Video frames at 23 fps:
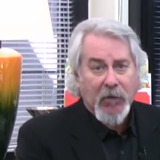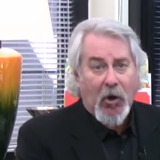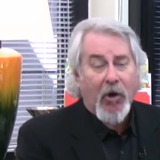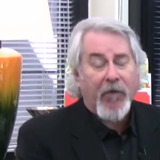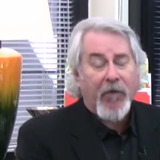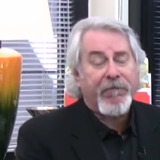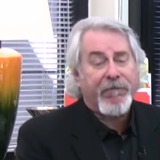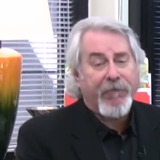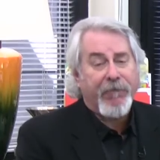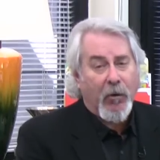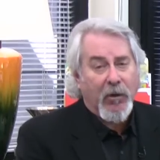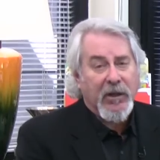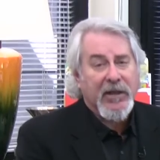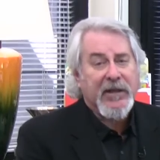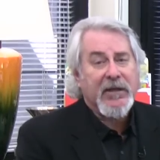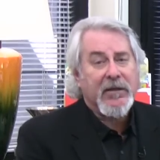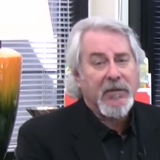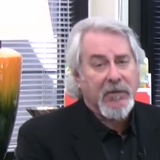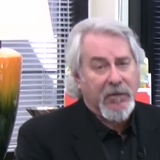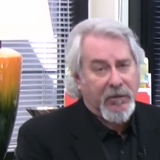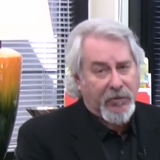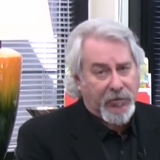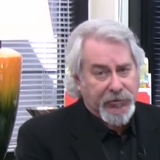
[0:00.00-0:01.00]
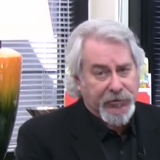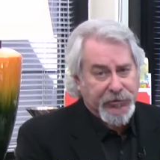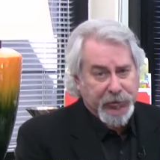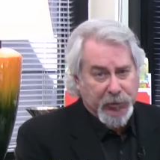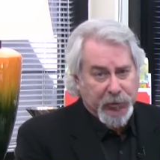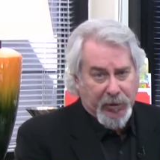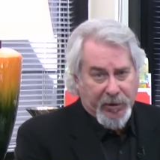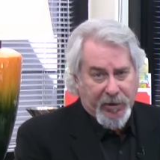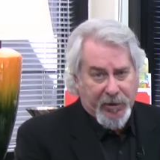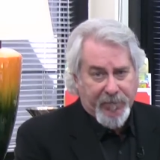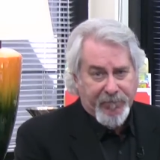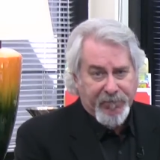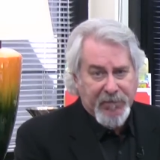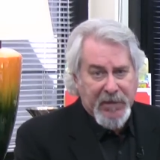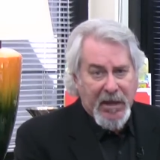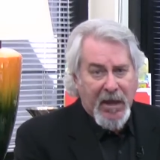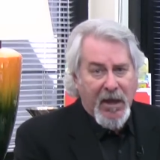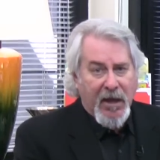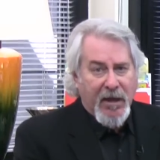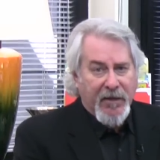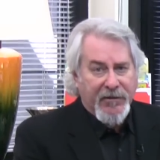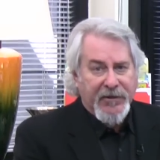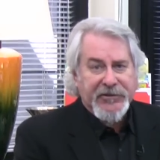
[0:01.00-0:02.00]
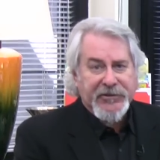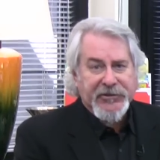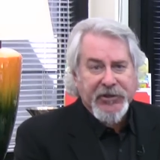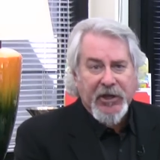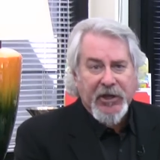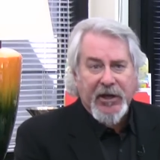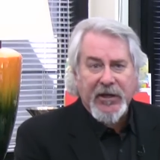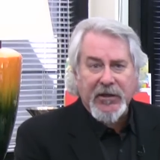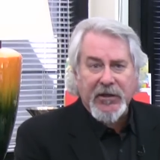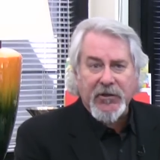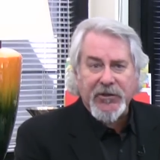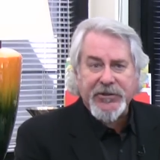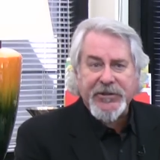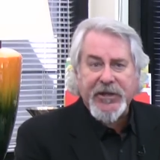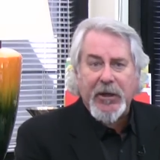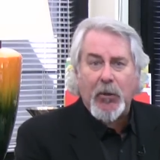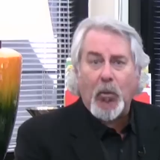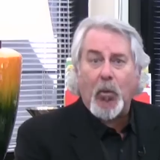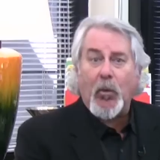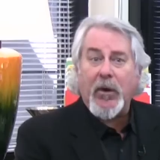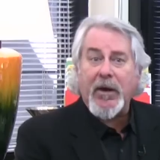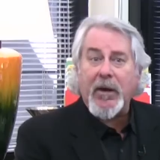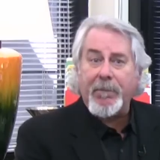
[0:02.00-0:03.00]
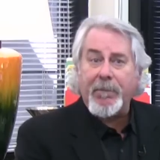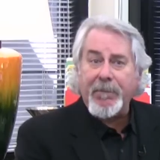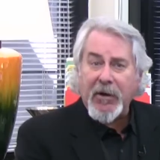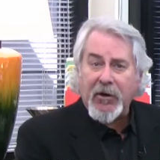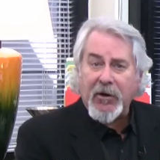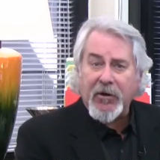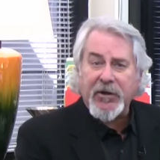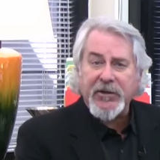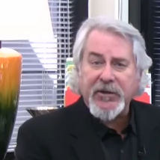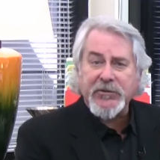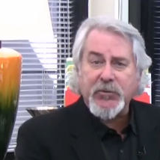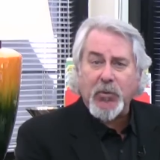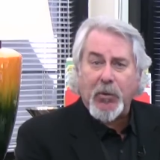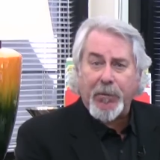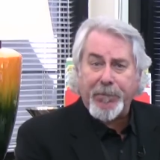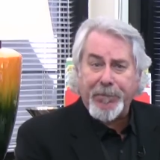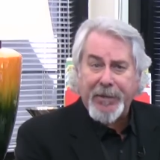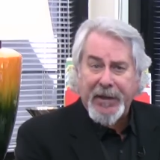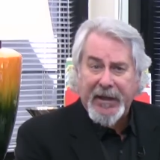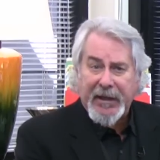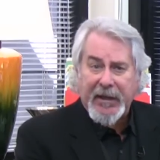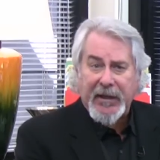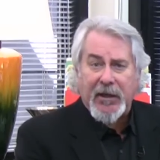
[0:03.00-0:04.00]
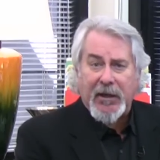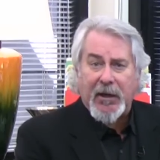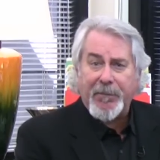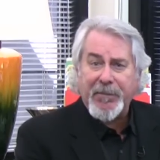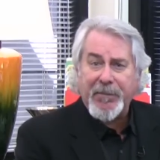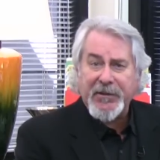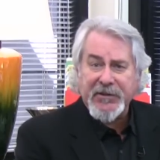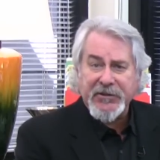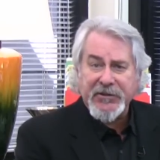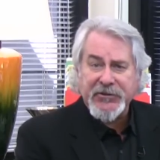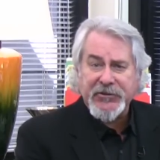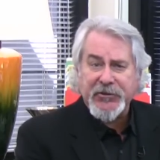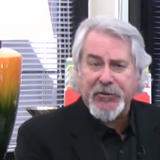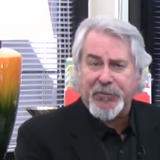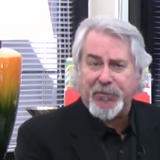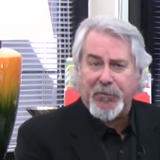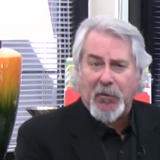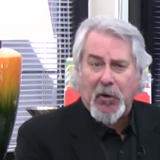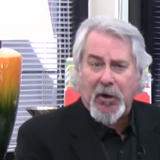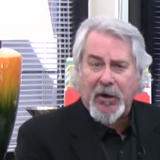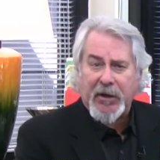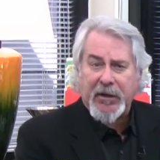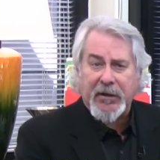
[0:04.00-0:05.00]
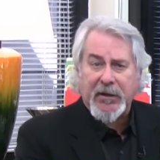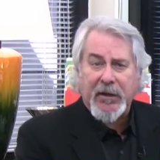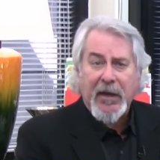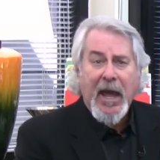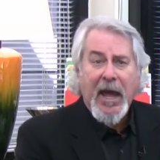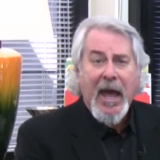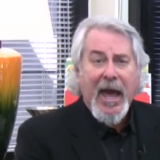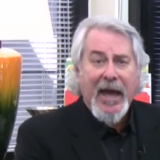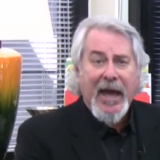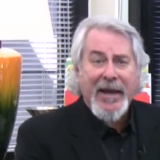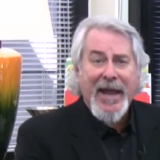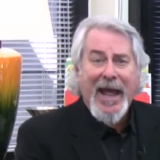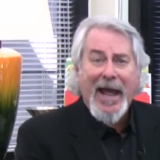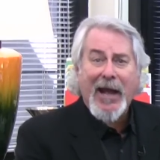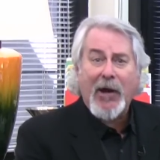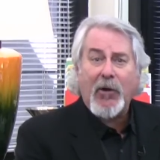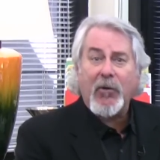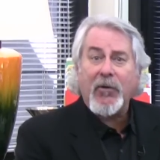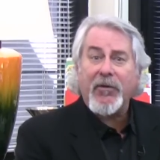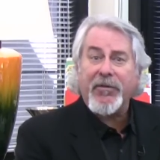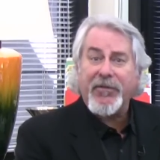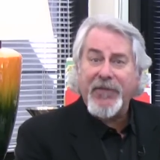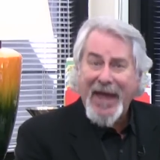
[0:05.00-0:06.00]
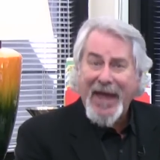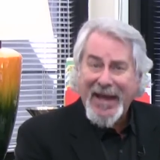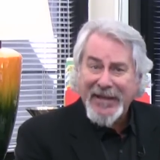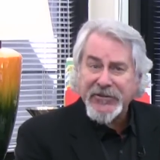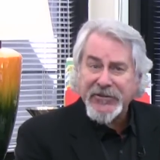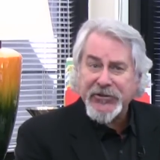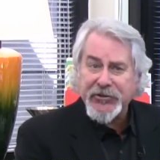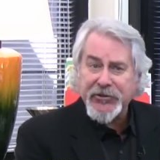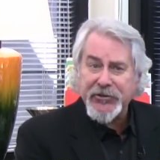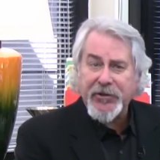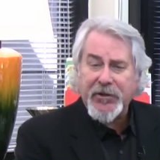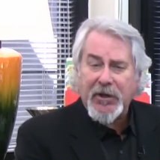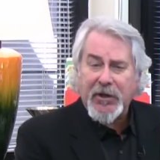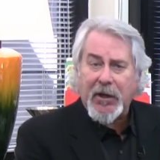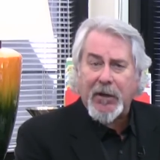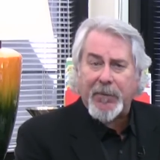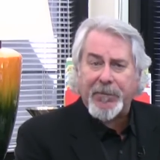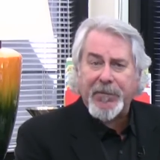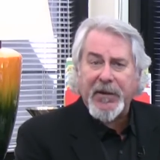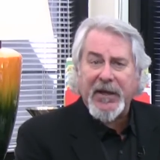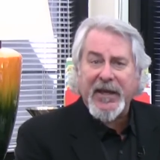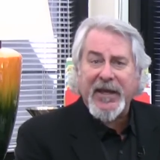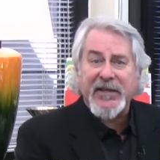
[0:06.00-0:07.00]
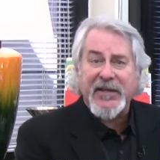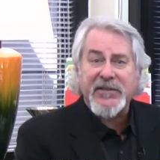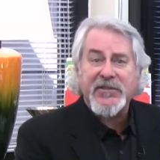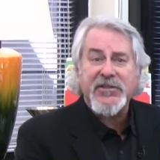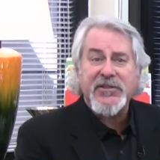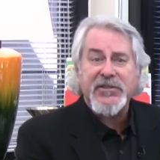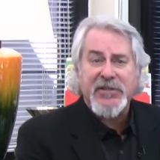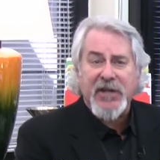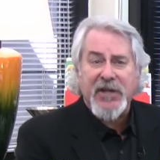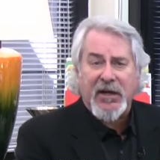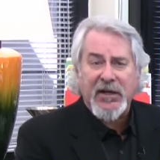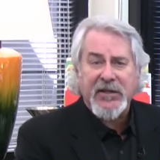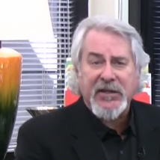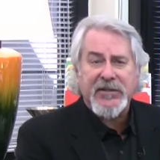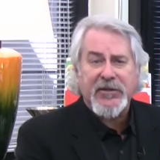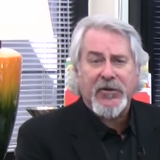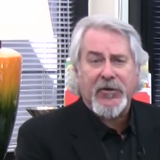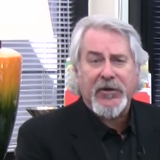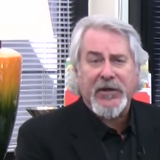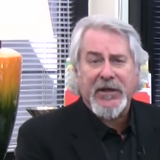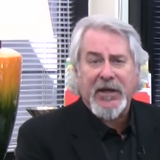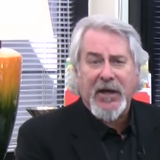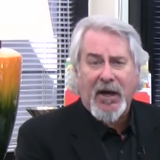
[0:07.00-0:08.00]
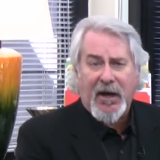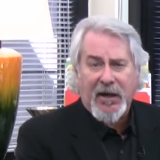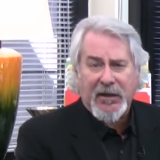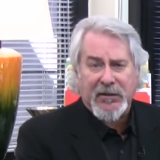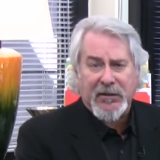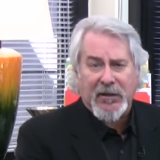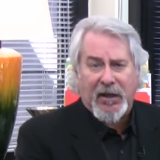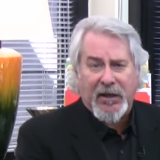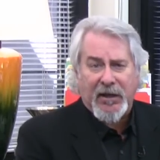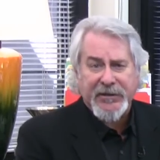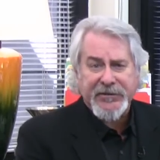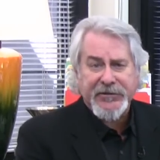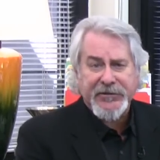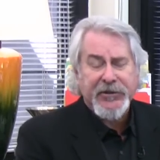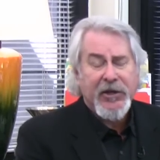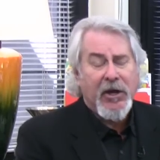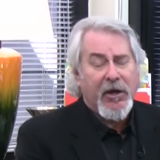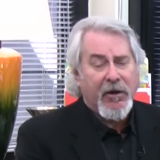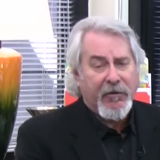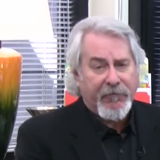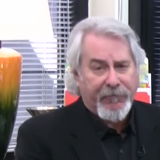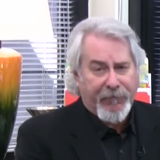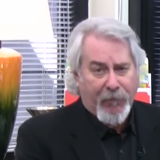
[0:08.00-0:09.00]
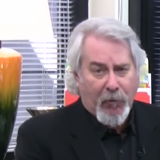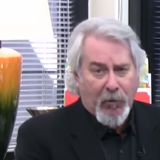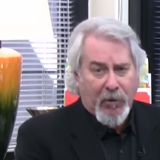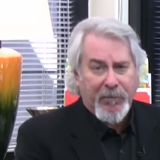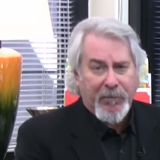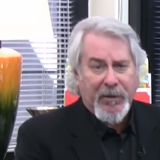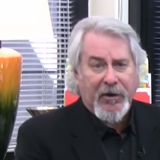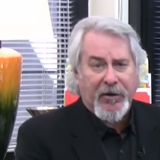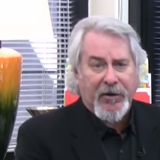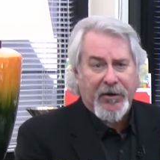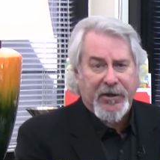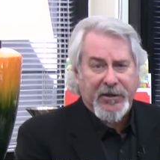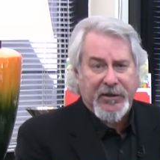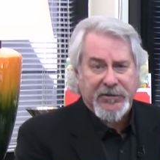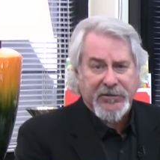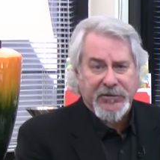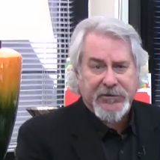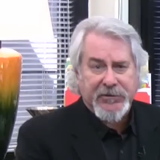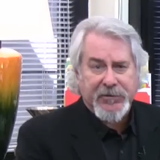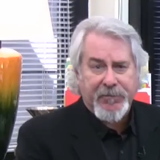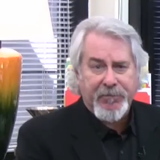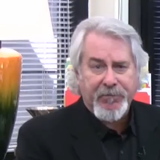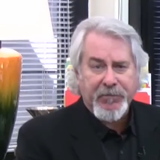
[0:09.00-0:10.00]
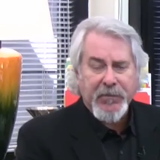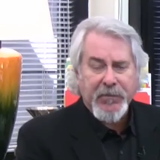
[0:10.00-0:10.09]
are falling a little short. The study looked at what Americans were picking up at the supermarket and how that stood up against the dietary guidelines for Americans.